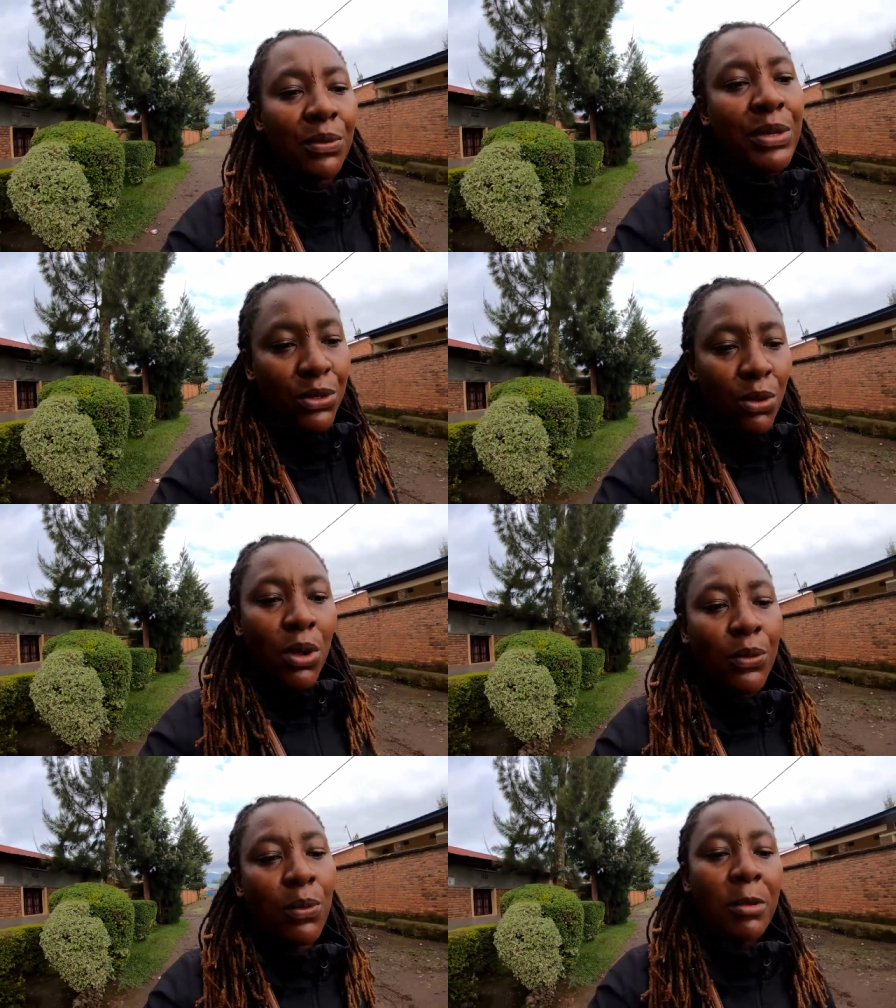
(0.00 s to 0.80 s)

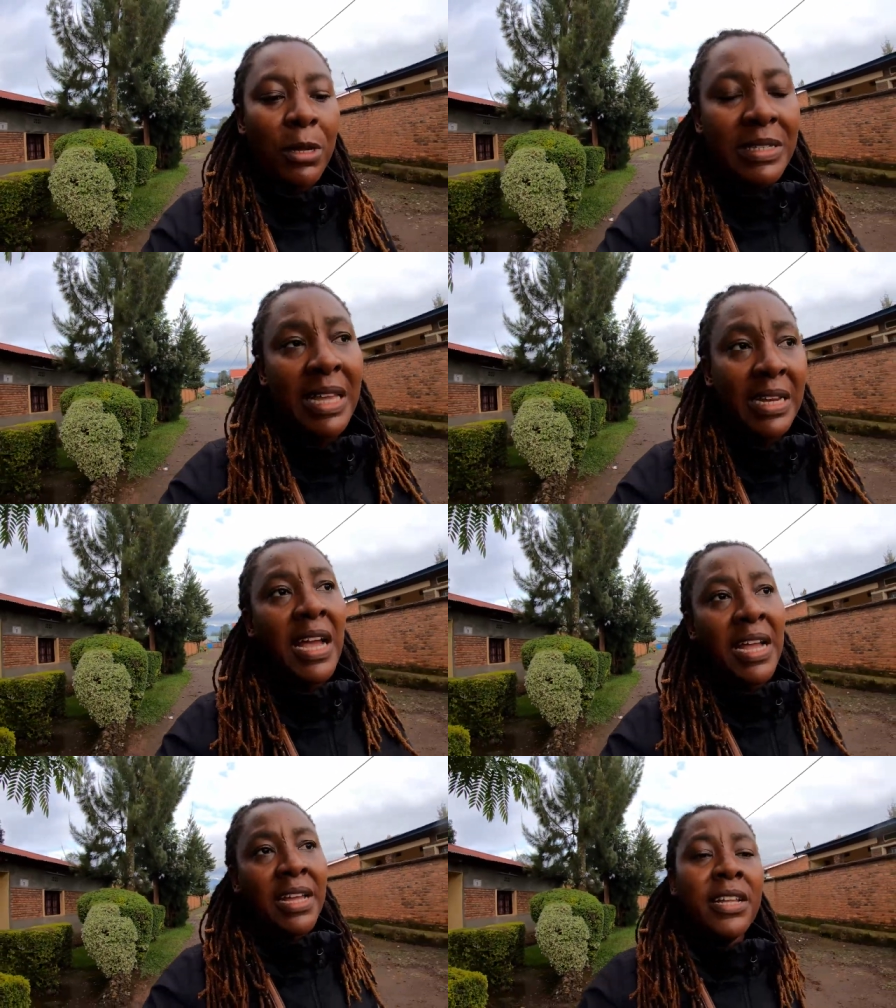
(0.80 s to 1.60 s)
resort where I'm gonna stay a
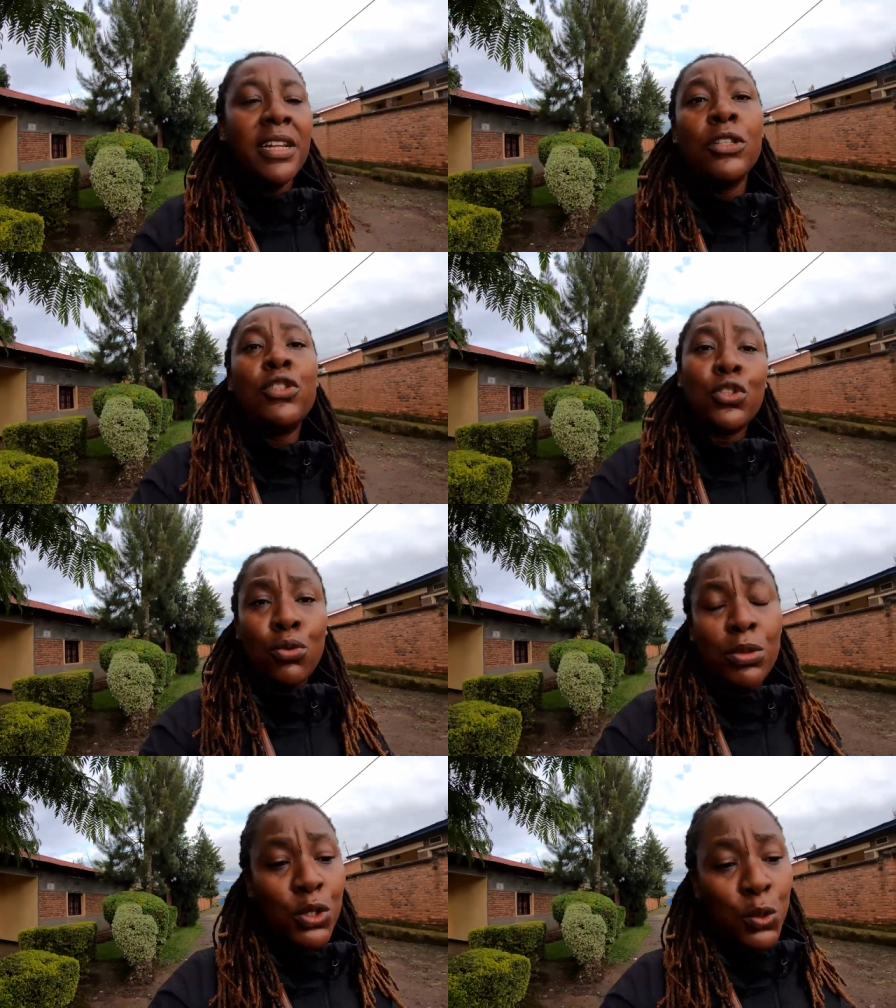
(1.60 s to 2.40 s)
night and then
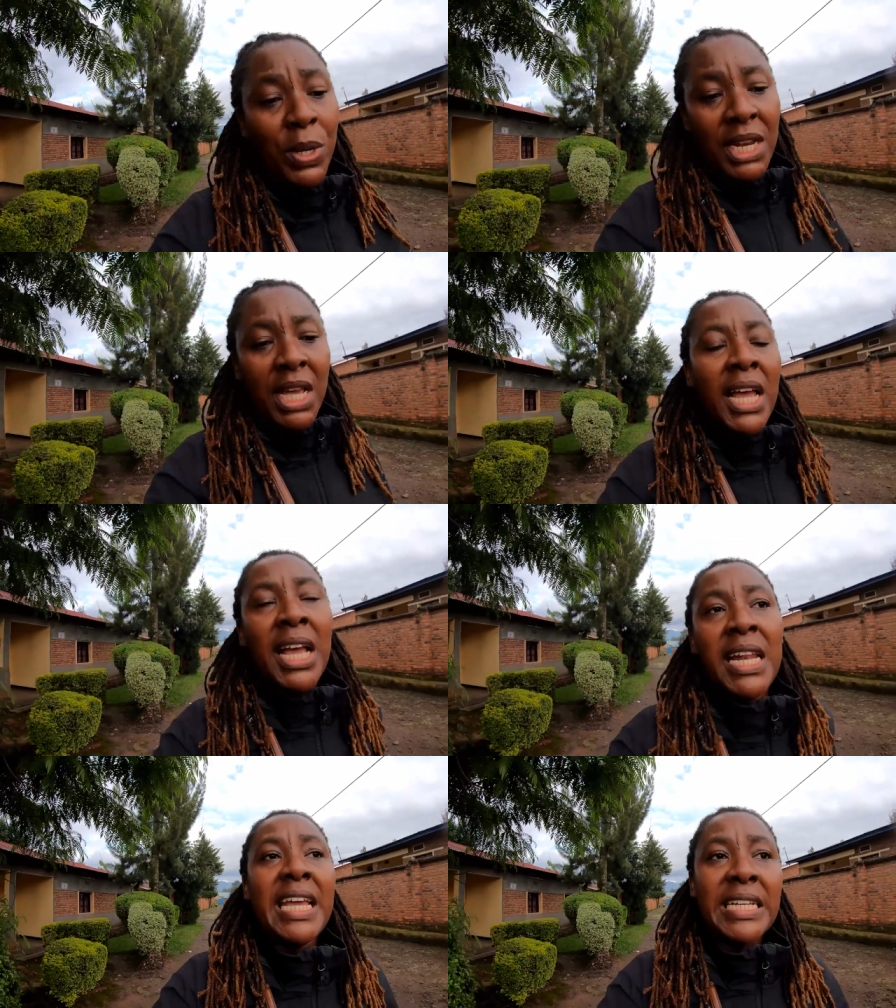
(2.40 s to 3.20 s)
do the Twin
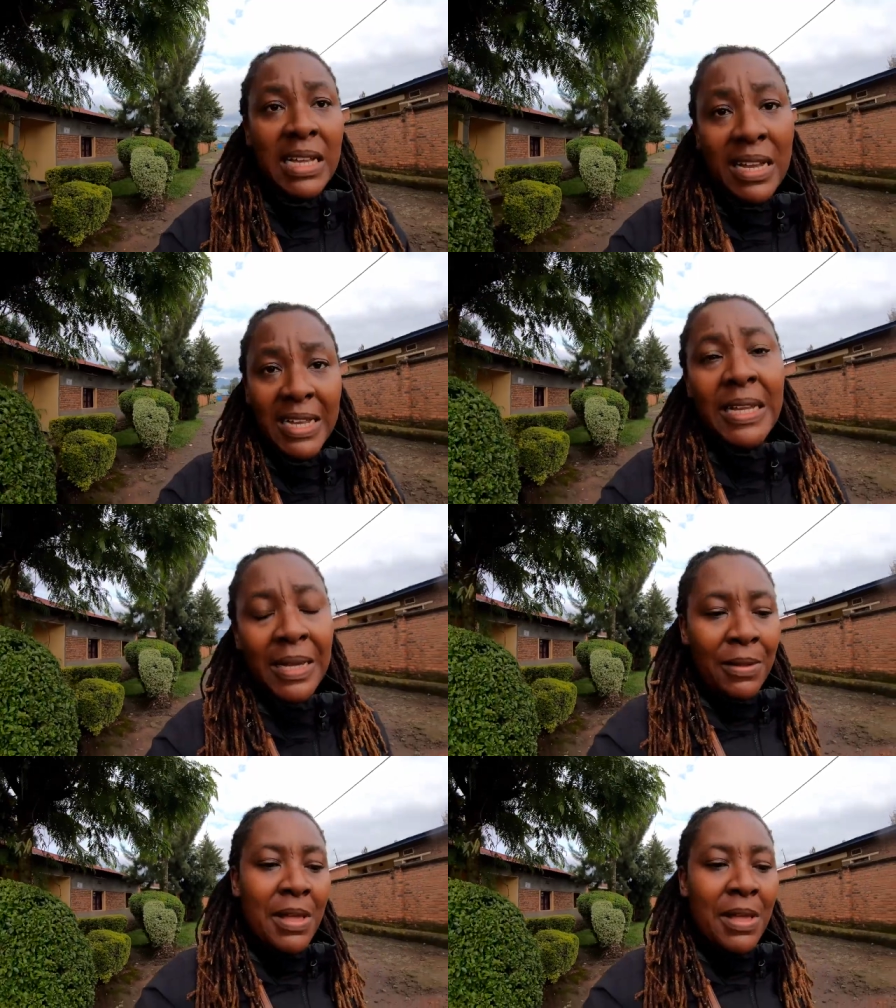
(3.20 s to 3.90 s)
Lakes hike